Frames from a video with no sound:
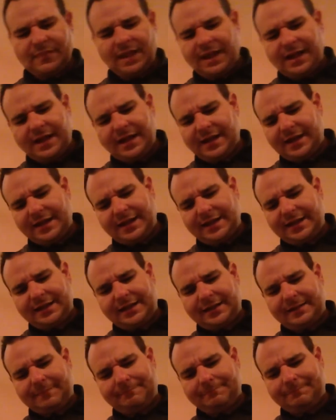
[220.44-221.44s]

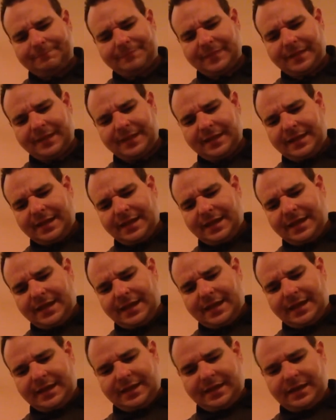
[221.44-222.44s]
Um,
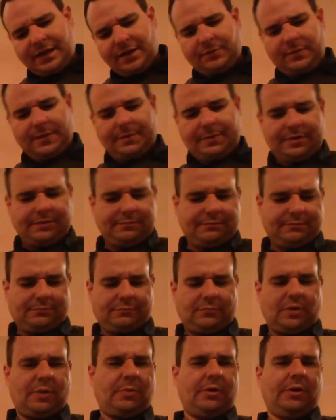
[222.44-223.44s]
oh wait a minute.
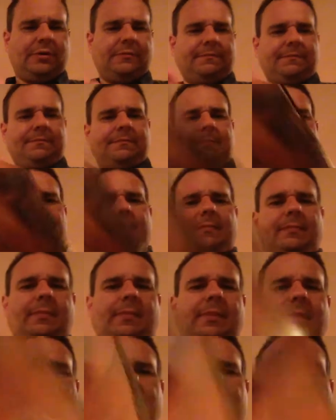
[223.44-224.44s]
One more.
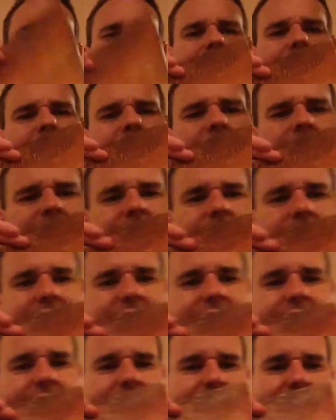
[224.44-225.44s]
For
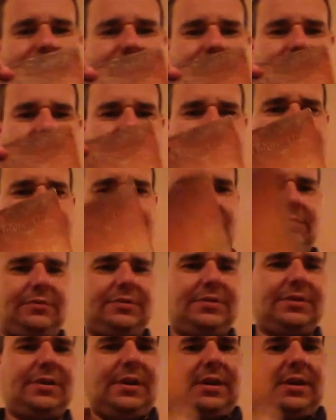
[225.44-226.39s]
children's, children's, children's.